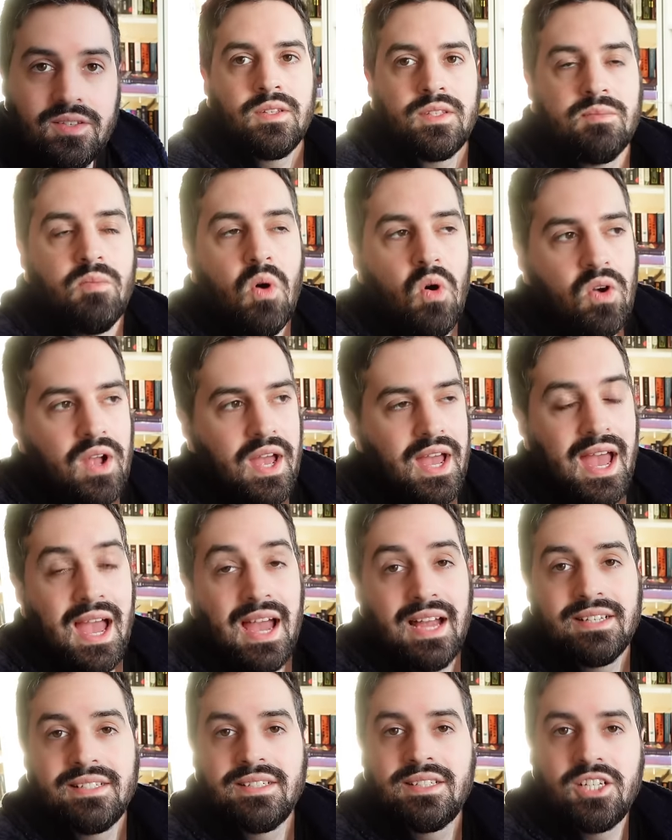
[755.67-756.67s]
Smoker
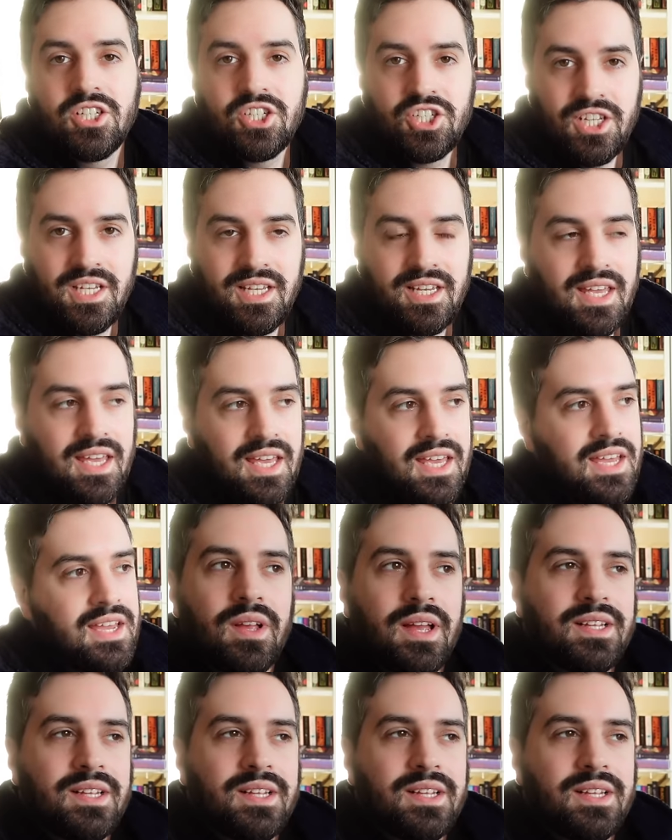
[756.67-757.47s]
and Tashigi,